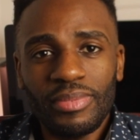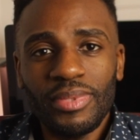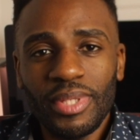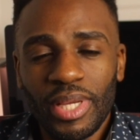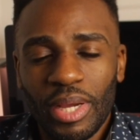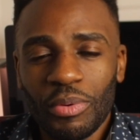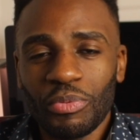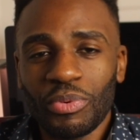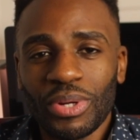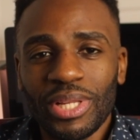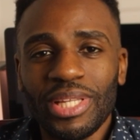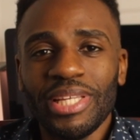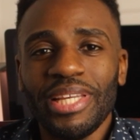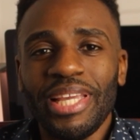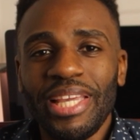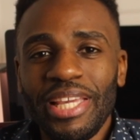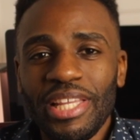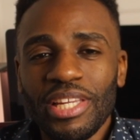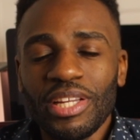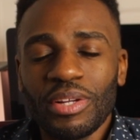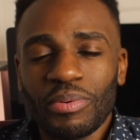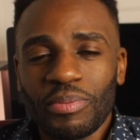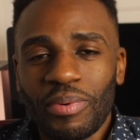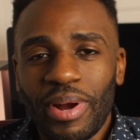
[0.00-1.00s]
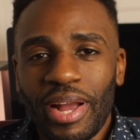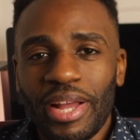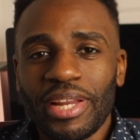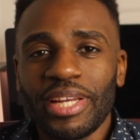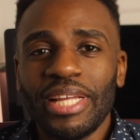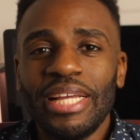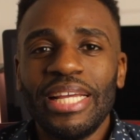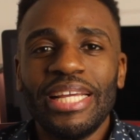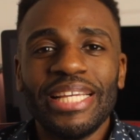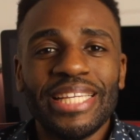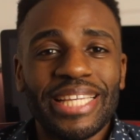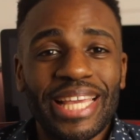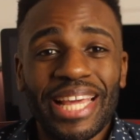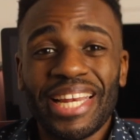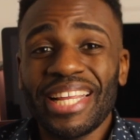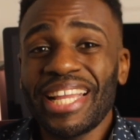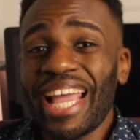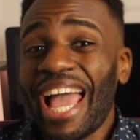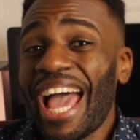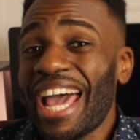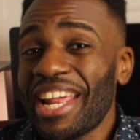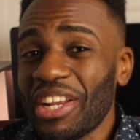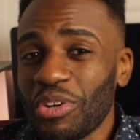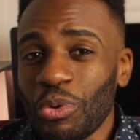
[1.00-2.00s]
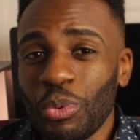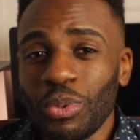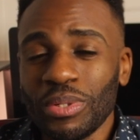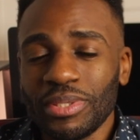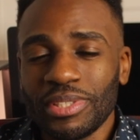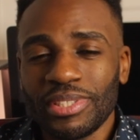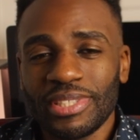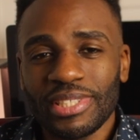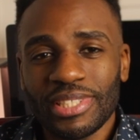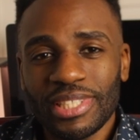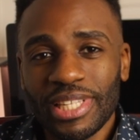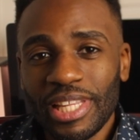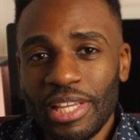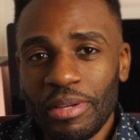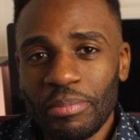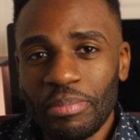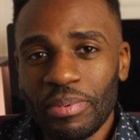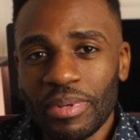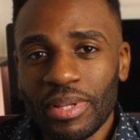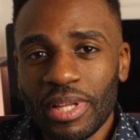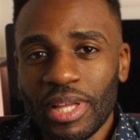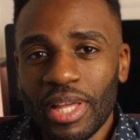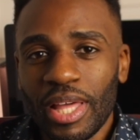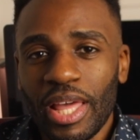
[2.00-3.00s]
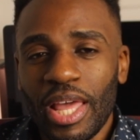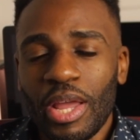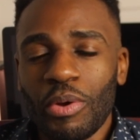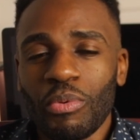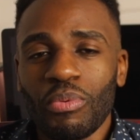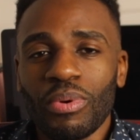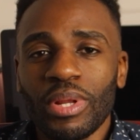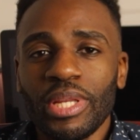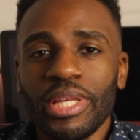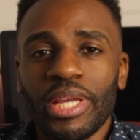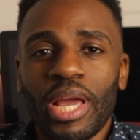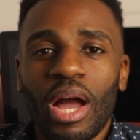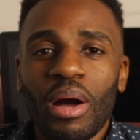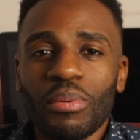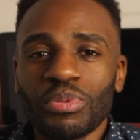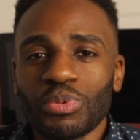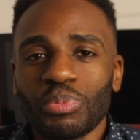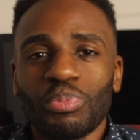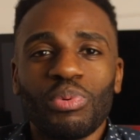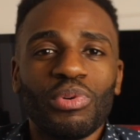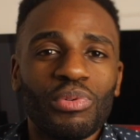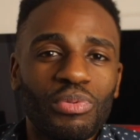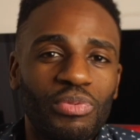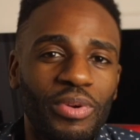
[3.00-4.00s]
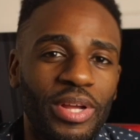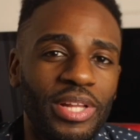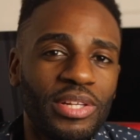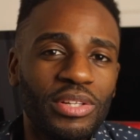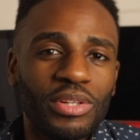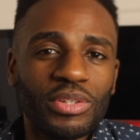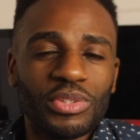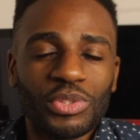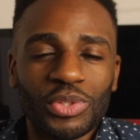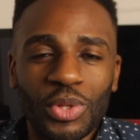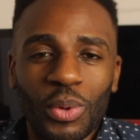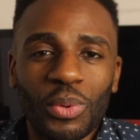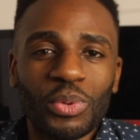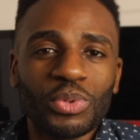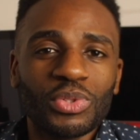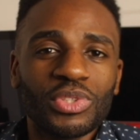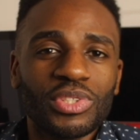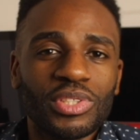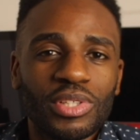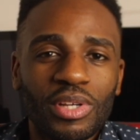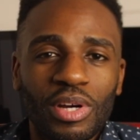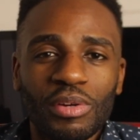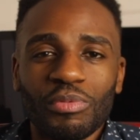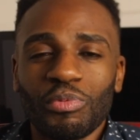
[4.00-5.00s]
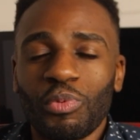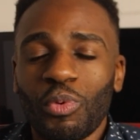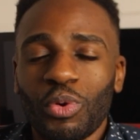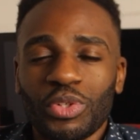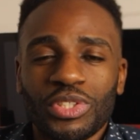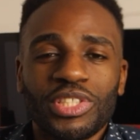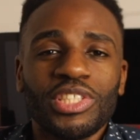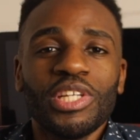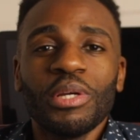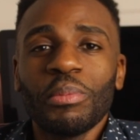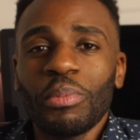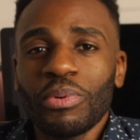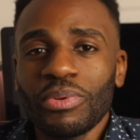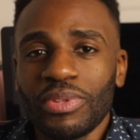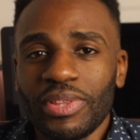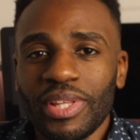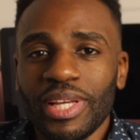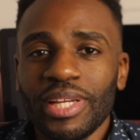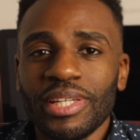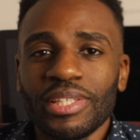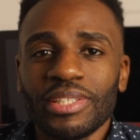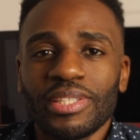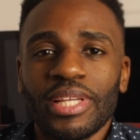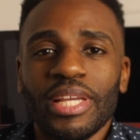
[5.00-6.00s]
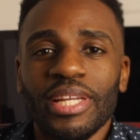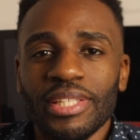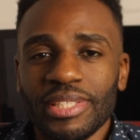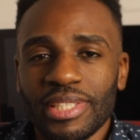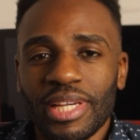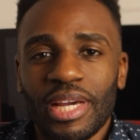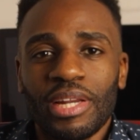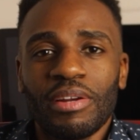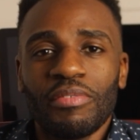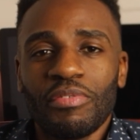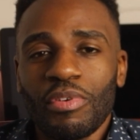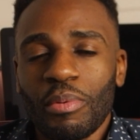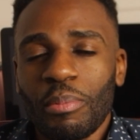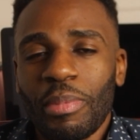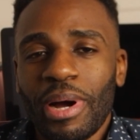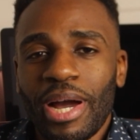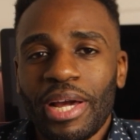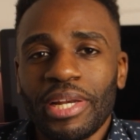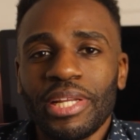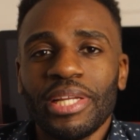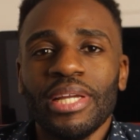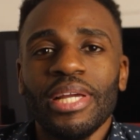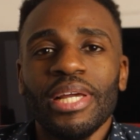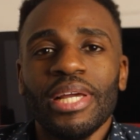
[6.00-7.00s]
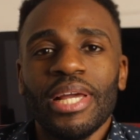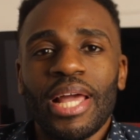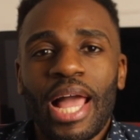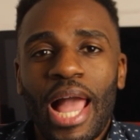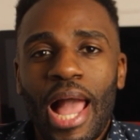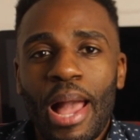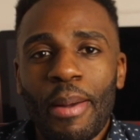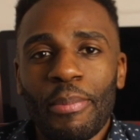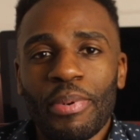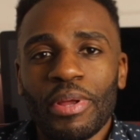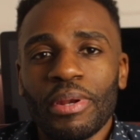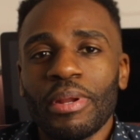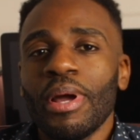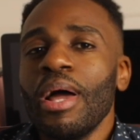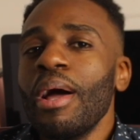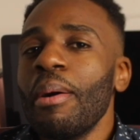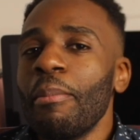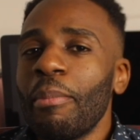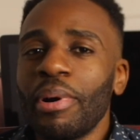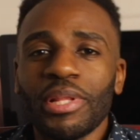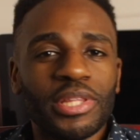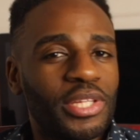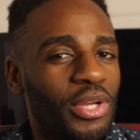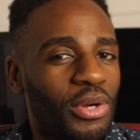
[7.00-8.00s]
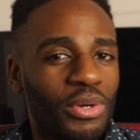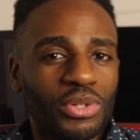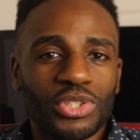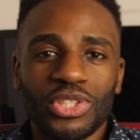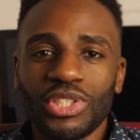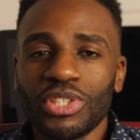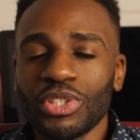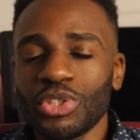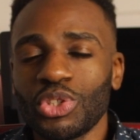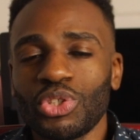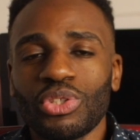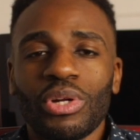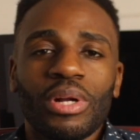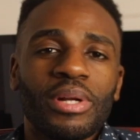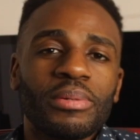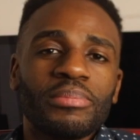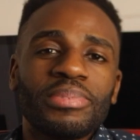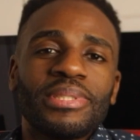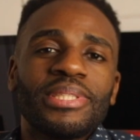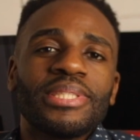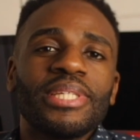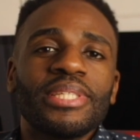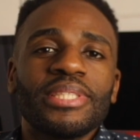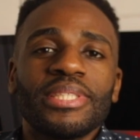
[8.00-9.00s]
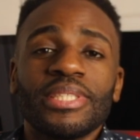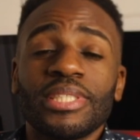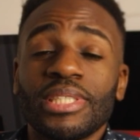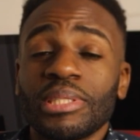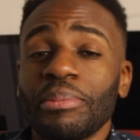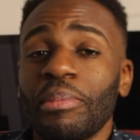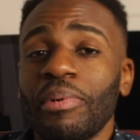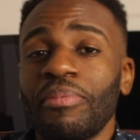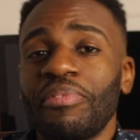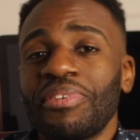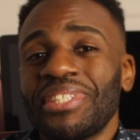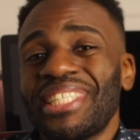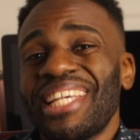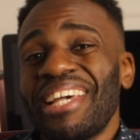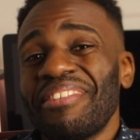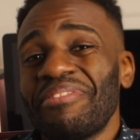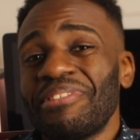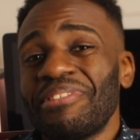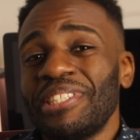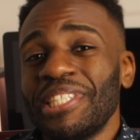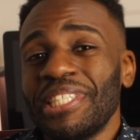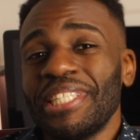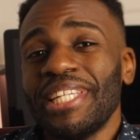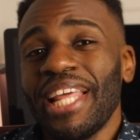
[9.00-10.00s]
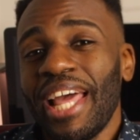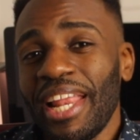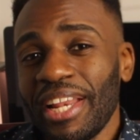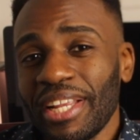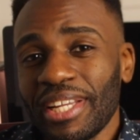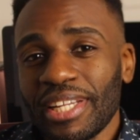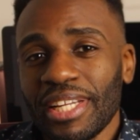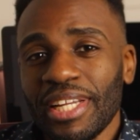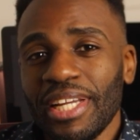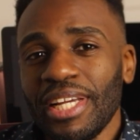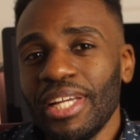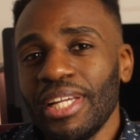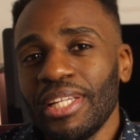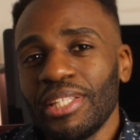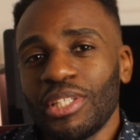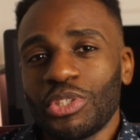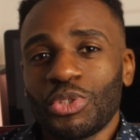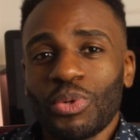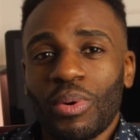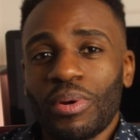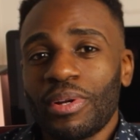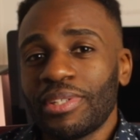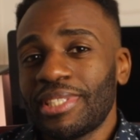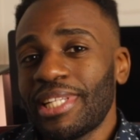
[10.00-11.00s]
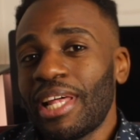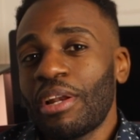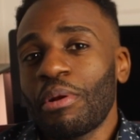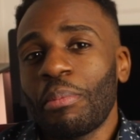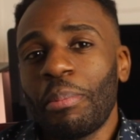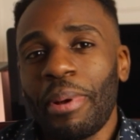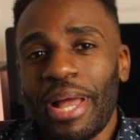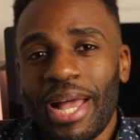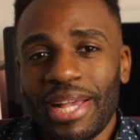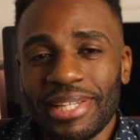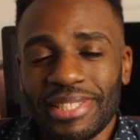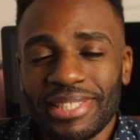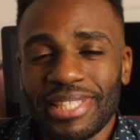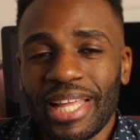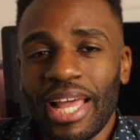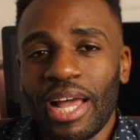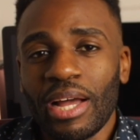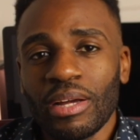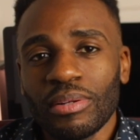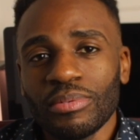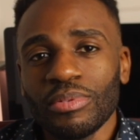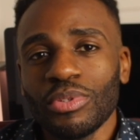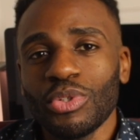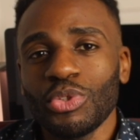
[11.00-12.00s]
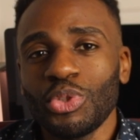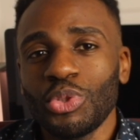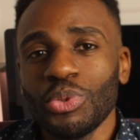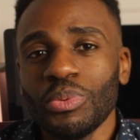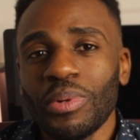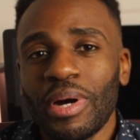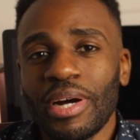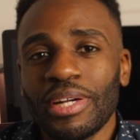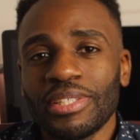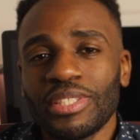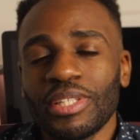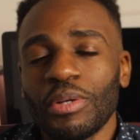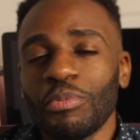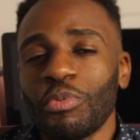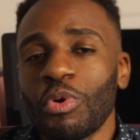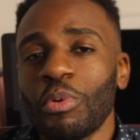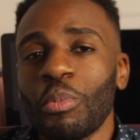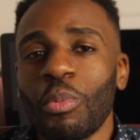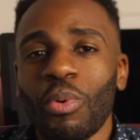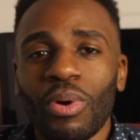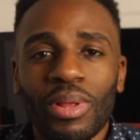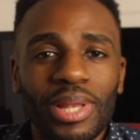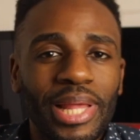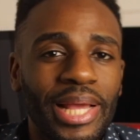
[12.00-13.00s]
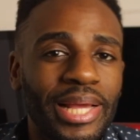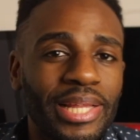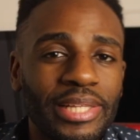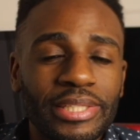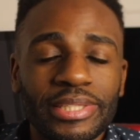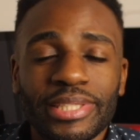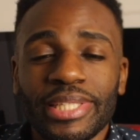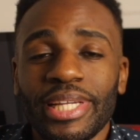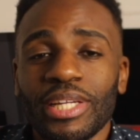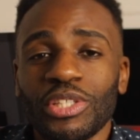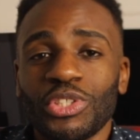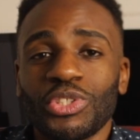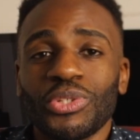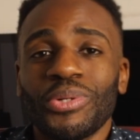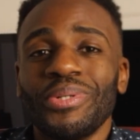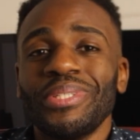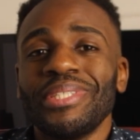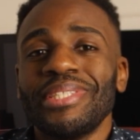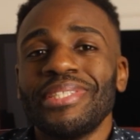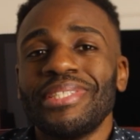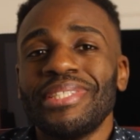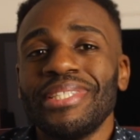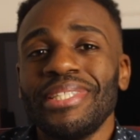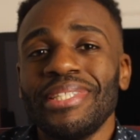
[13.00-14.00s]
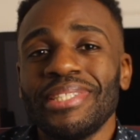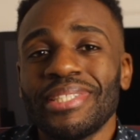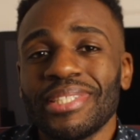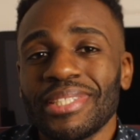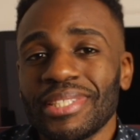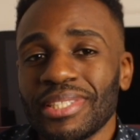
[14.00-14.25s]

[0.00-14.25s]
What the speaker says: and really eating right, getting adequate sleep, it really helps prevent those unforeseeable things inside of your body happen. But there are still circumstances. Some of us have genetic disorders that are passed down to us, and we're more likely to get certain diseases.